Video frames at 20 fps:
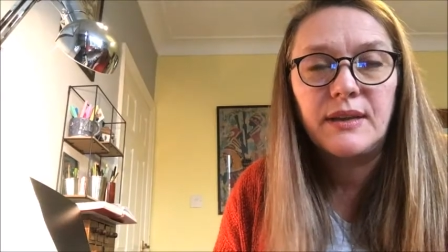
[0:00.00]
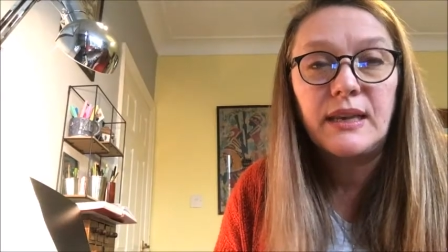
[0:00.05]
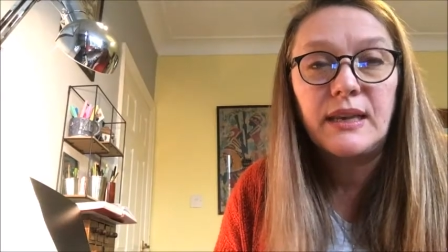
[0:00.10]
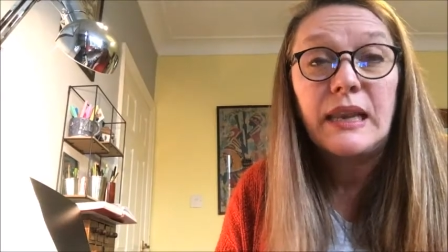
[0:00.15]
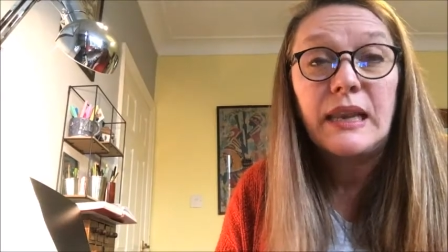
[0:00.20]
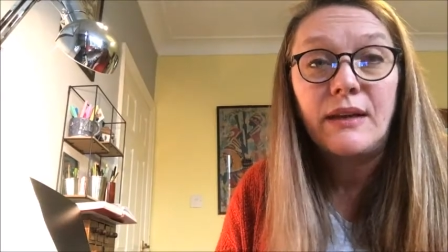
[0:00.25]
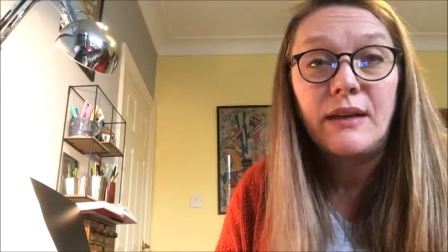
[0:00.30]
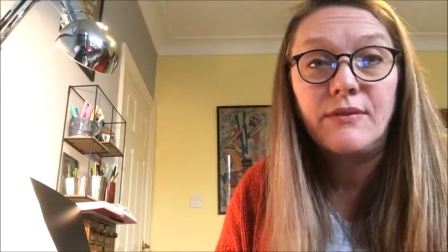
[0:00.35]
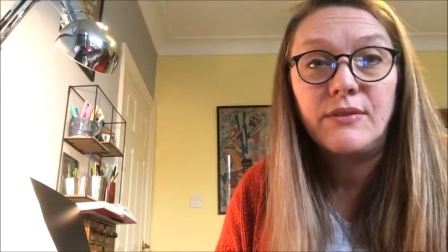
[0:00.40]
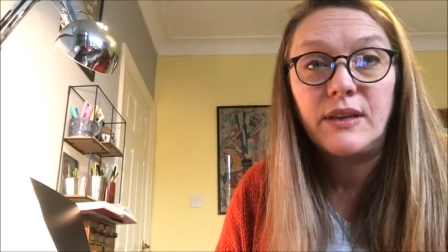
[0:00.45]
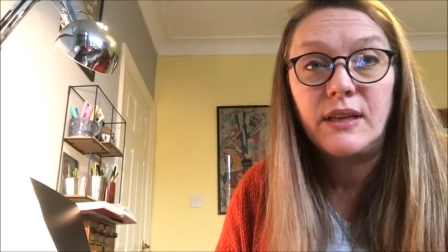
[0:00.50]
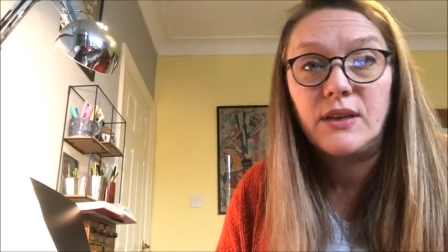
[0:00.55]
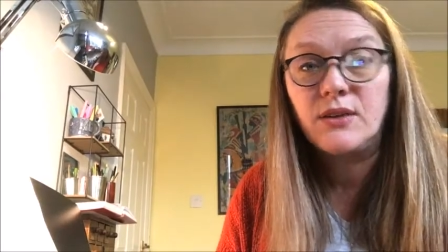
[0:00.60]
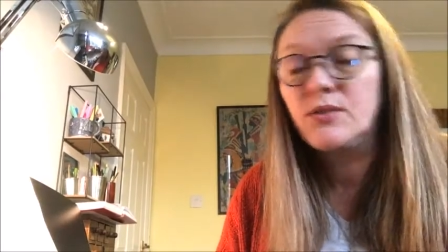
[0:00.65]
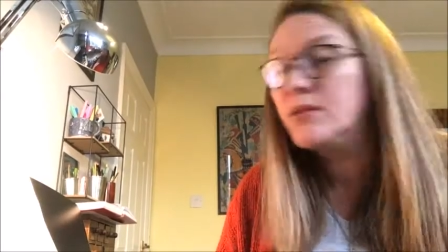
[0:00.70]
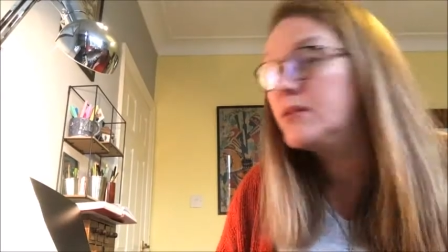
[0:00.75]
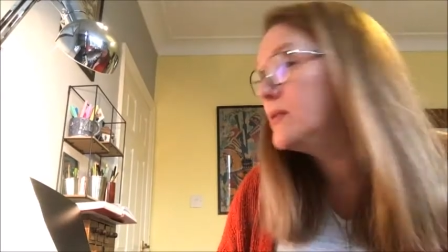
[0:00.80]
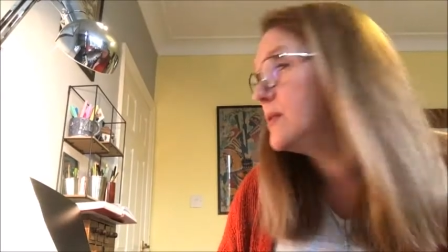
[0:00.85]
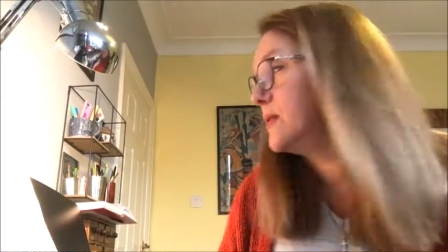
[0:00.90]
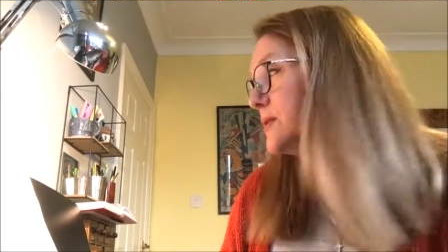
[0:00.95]
lovely
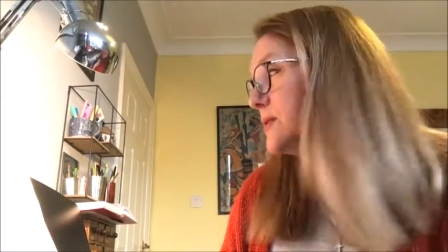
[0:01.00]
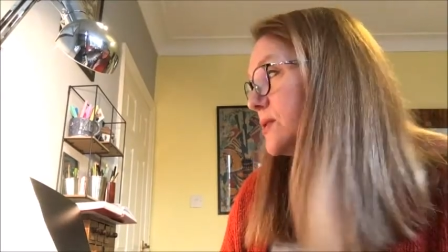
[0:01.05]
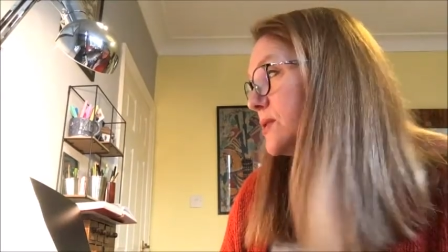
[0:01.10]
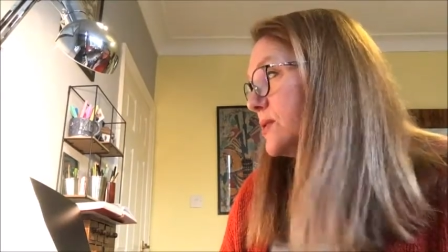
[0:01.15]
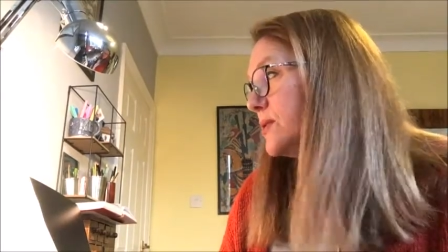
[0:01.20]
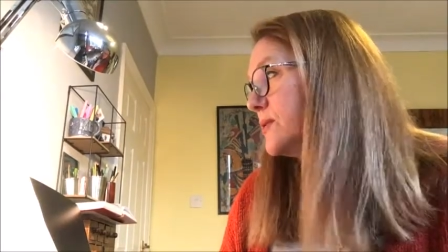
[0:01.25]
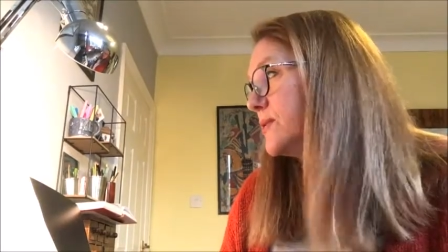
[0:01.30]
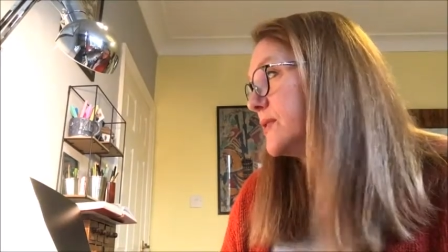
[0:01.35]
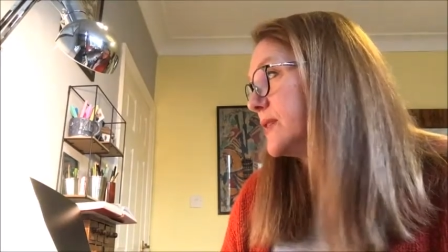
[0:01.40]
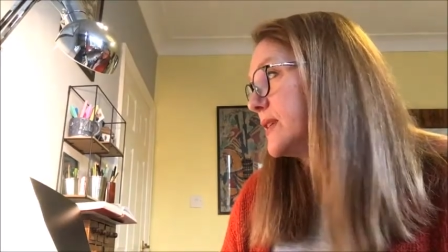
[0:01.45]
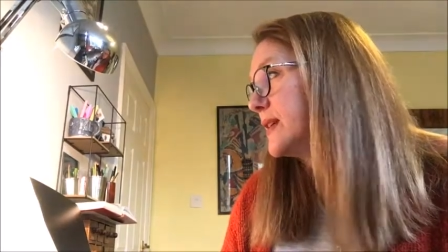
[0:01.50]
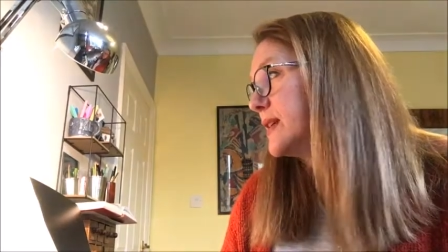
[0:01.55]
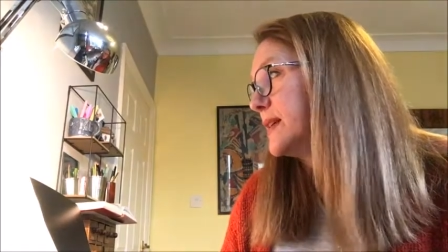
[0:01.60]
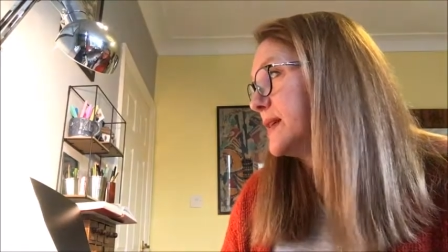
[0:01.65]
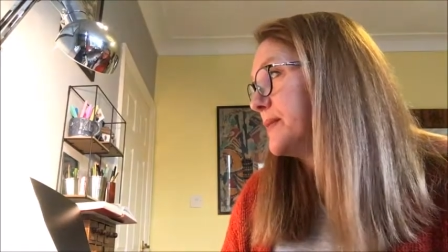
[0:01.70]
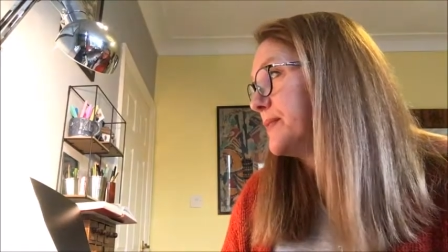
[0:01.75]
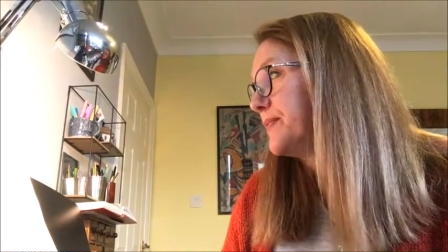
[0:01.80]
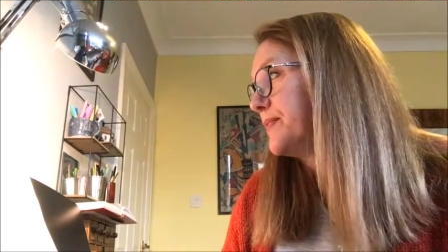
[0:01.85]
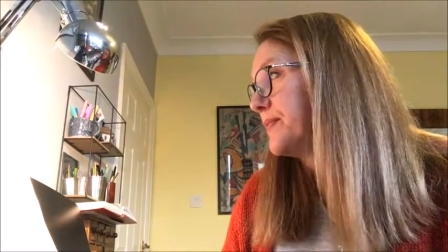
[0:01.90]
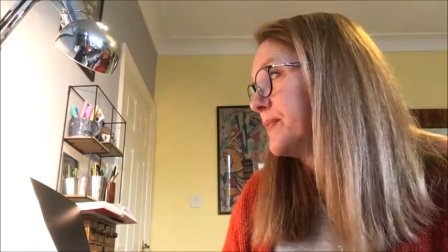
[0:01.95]
uh, sort of
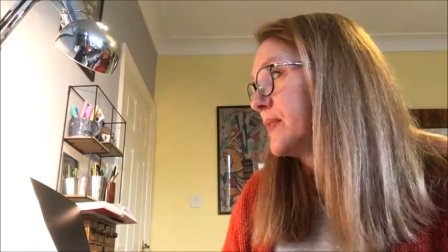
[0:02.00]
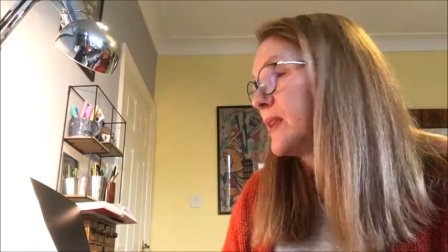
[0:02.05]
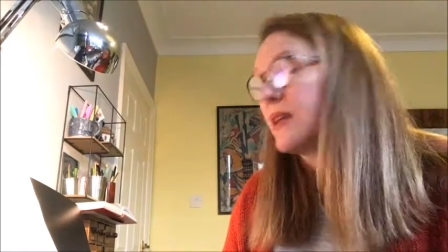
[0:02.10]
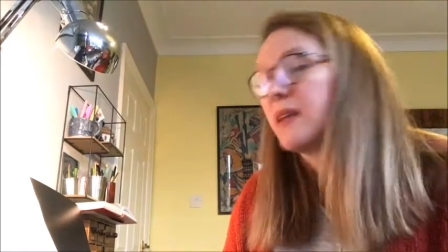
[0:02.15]
um,